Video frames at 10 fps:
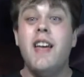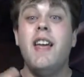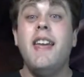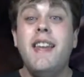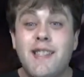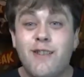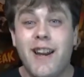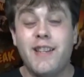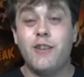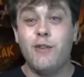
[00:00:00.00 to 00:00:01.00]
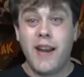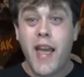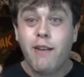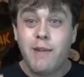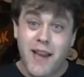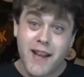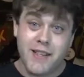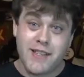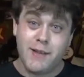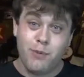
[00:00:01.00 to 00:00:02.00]
he's great too, and how he
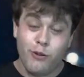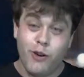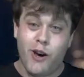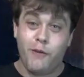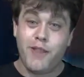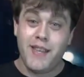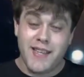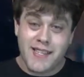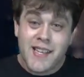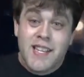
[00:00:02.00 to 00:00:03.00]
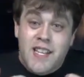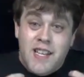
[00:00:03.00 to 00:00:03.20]
manages to pull off these